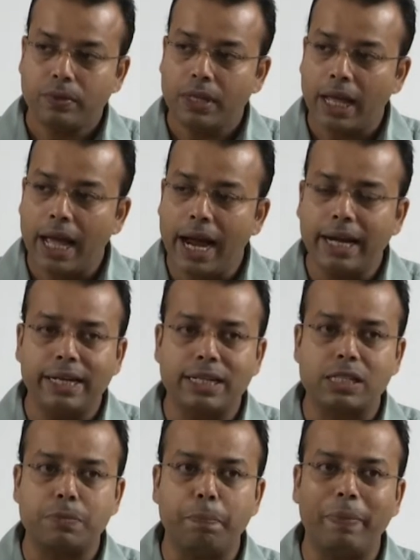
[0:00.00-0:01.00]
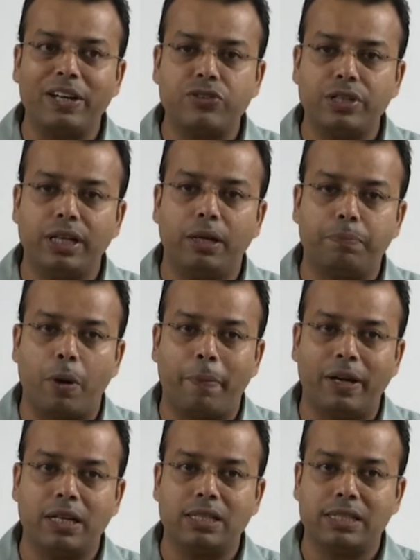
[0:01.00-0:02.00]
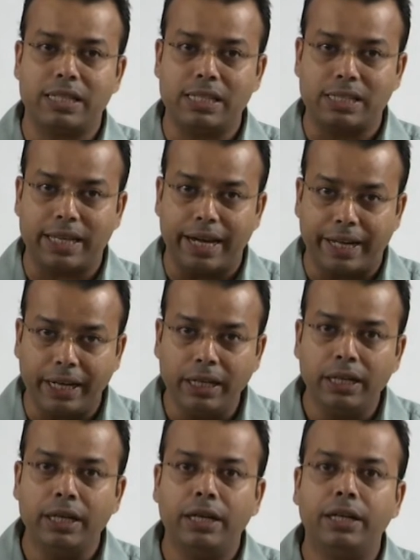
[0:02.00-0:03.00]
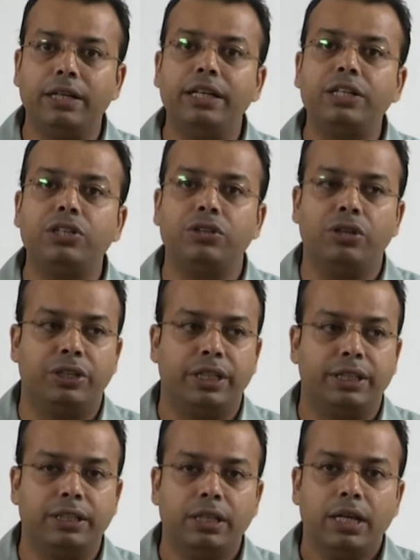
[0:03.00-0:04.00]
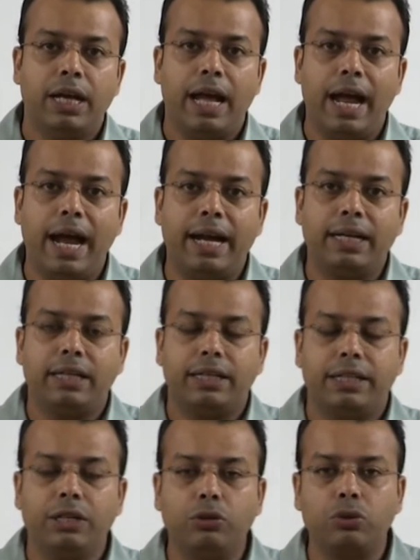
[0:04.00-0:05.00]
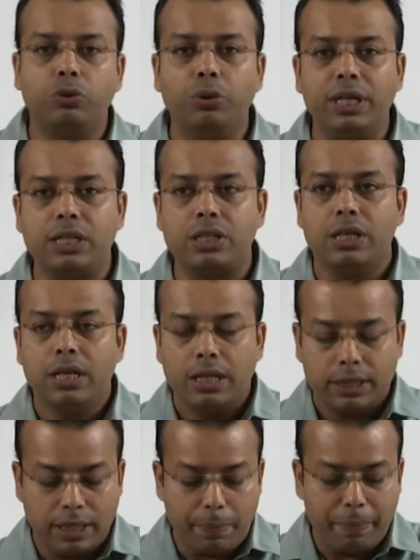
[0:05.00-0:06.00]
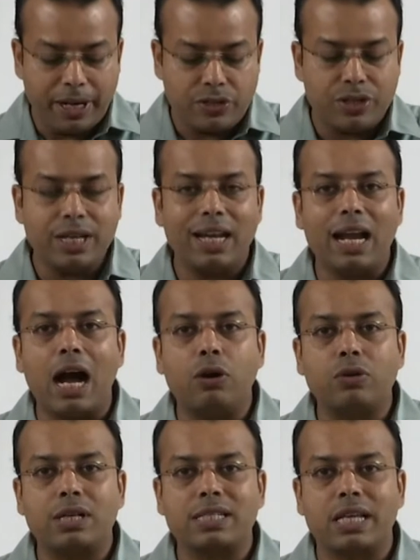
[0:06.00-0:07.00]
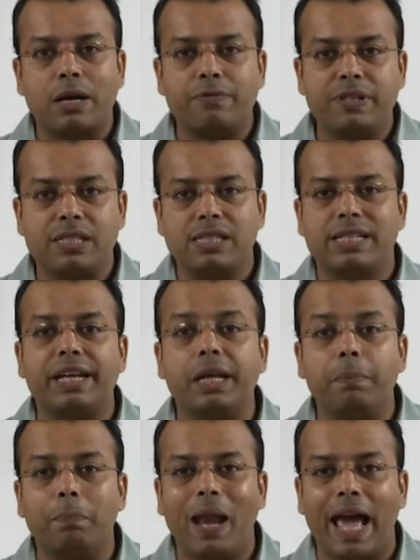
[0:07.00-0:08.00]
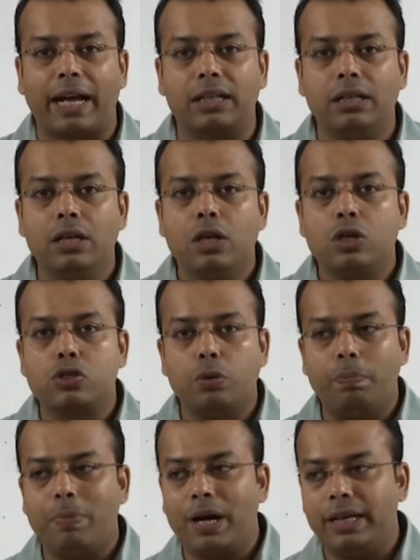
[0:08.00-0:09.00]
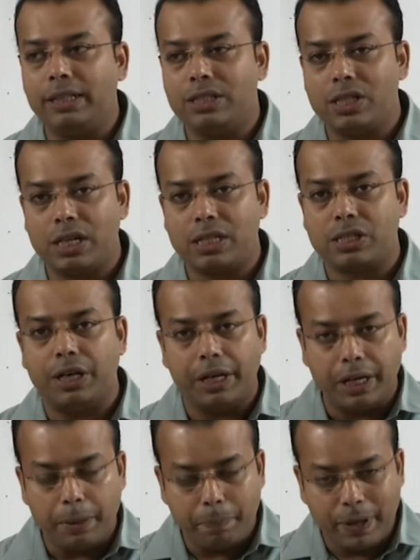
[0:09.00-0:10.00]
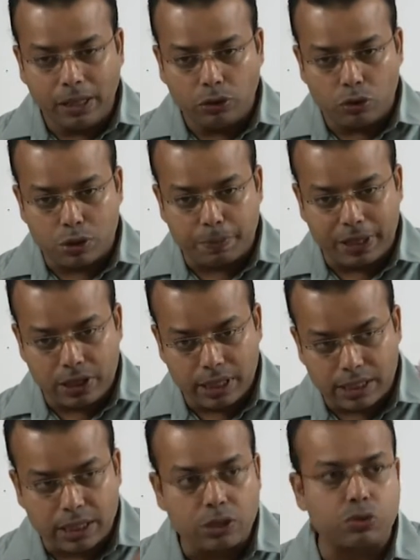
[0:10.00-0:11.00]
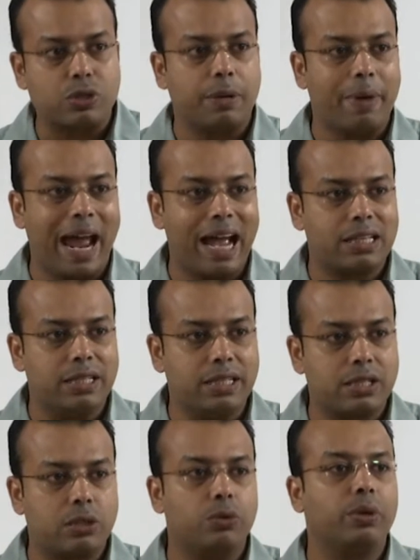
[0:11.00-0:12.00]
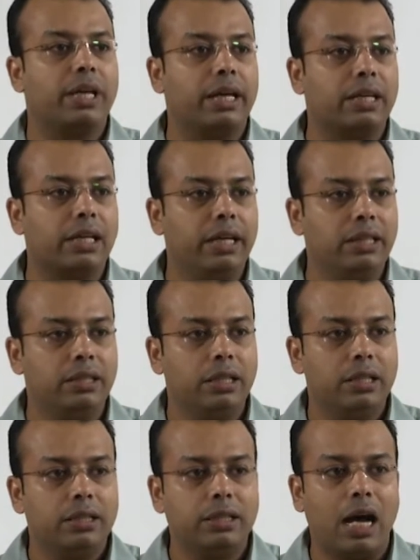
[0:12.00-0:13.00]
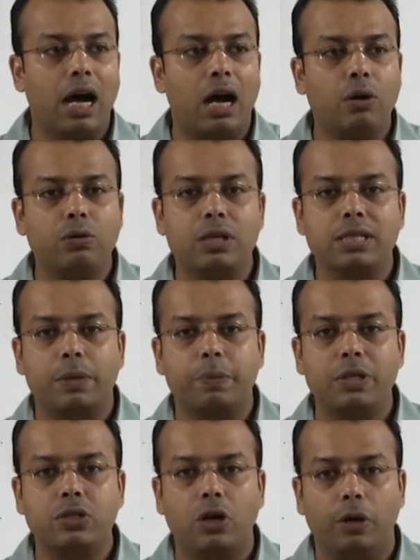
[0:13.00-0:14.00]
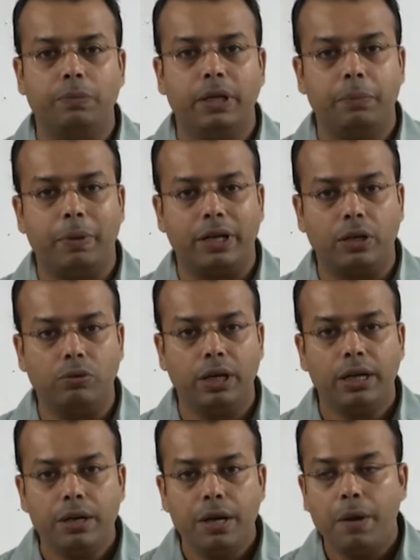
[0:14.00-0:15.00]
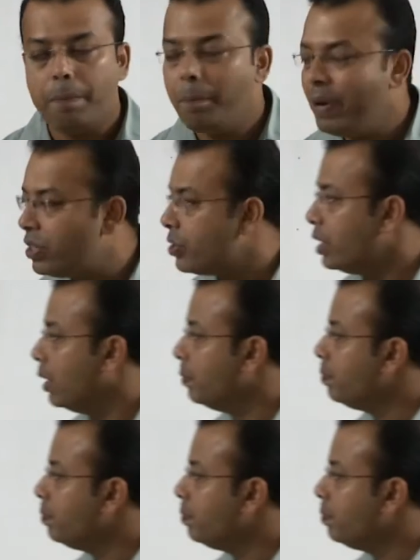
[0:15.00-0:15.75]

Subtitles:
and its material properties is getting deteriorated, and due to which the material outer surface is getting black. So by just dipping those materials into some acids, we can clean the outer surface of that particular material.